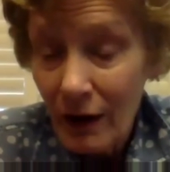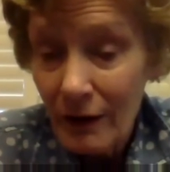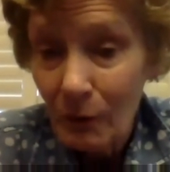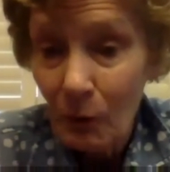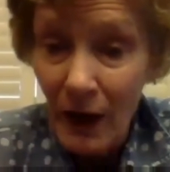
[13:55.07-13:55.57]

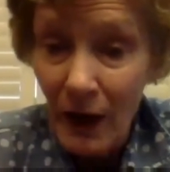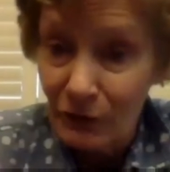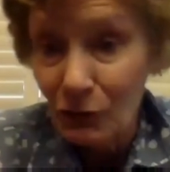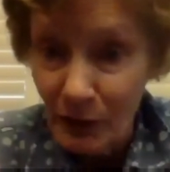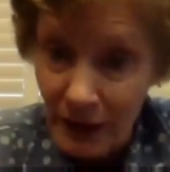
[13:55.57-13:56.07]
way to
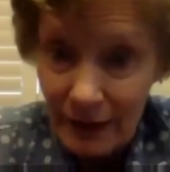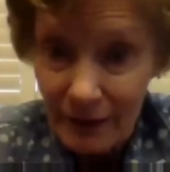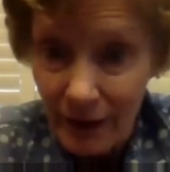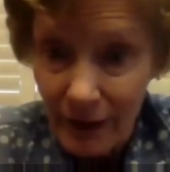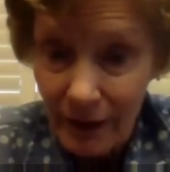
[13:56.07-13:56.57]
do
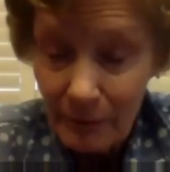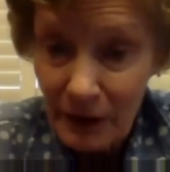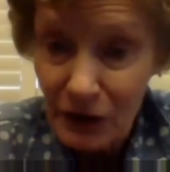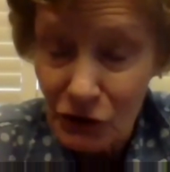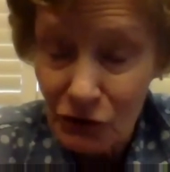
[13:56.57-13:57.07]
anything,
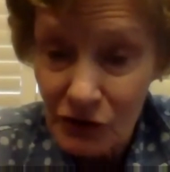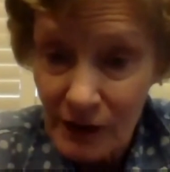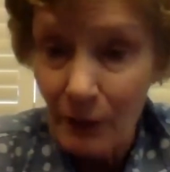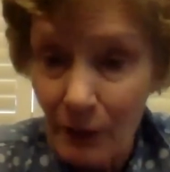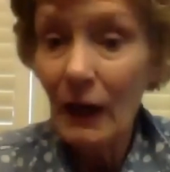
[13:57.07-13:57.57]
because you
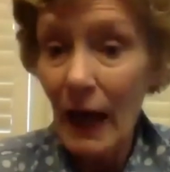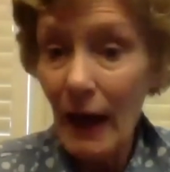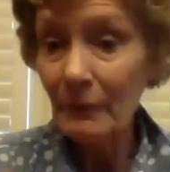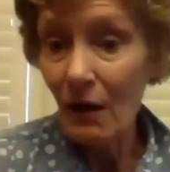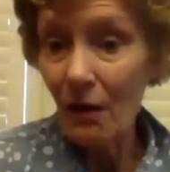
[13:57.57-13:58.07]
say, well,
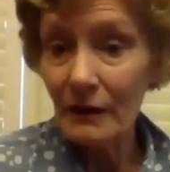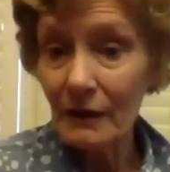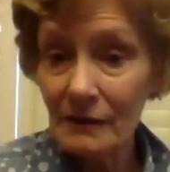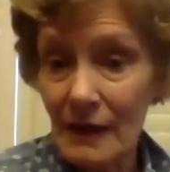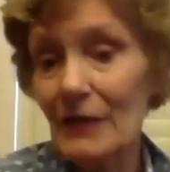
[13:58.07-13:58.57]
I'm the
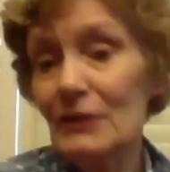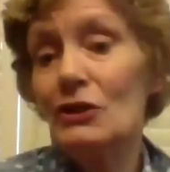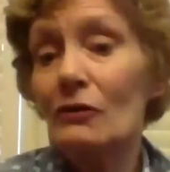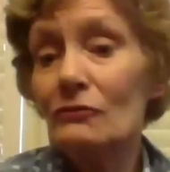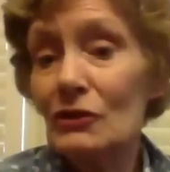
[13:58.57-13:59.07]
artist, I
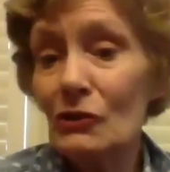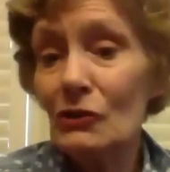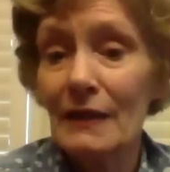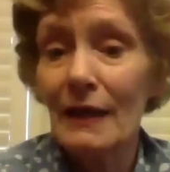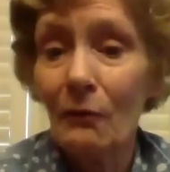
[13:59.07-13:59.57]
chose to do
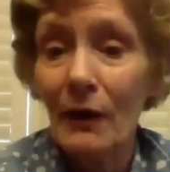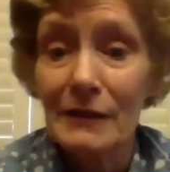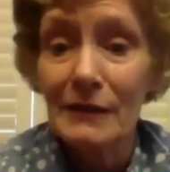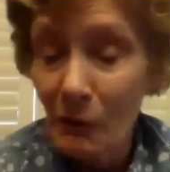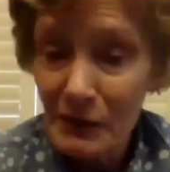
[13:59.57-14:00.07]
it that way,
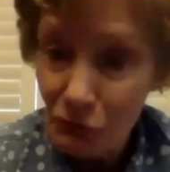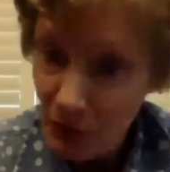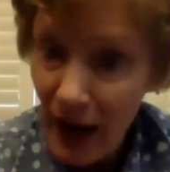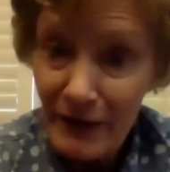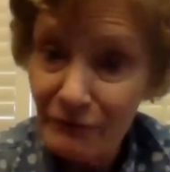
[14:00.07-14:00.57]
so it's
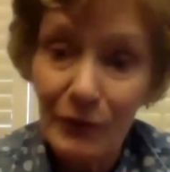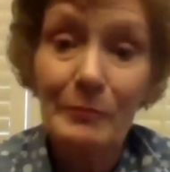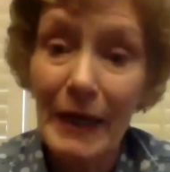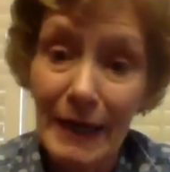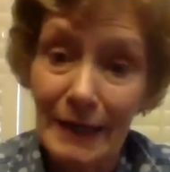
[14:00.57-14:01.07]
right for
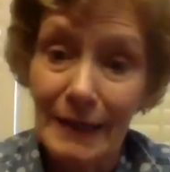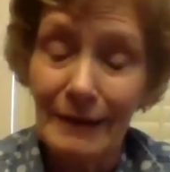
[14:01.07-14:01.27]
me.